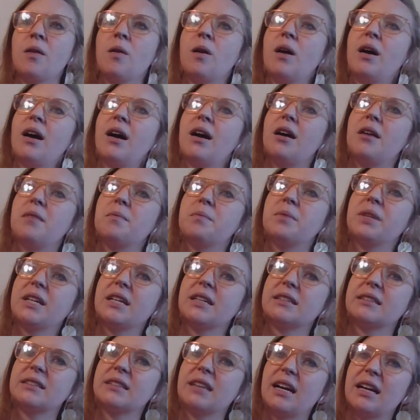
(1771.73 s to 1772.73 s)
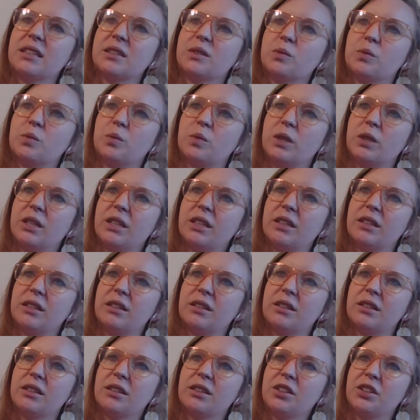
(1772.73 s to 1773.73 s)
um, because that's
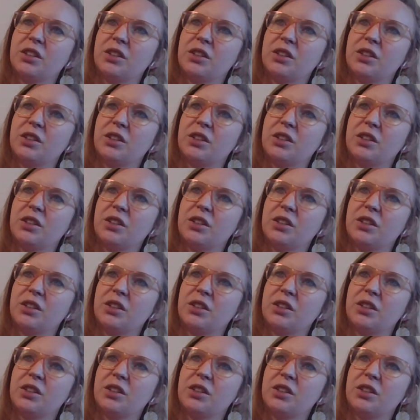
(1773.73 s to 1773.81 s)
when